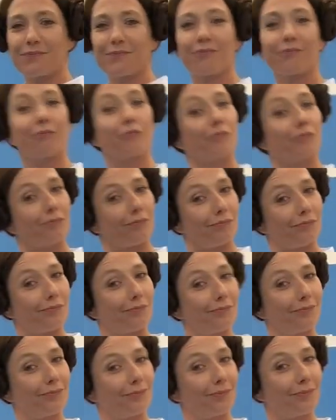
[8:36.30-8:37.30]

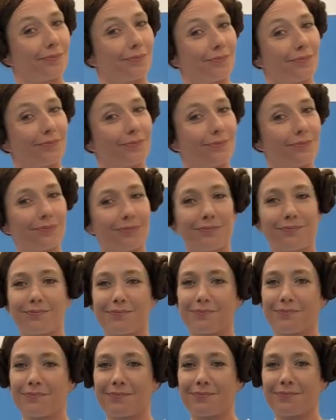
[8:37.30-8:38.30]

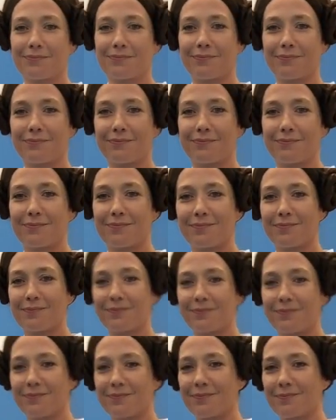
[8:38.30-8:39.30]

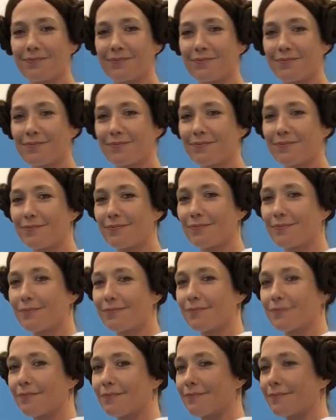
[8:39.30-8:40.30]

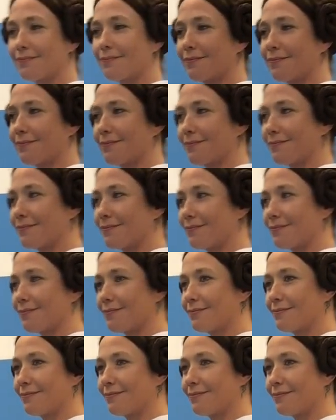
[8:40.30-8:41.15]
(silence)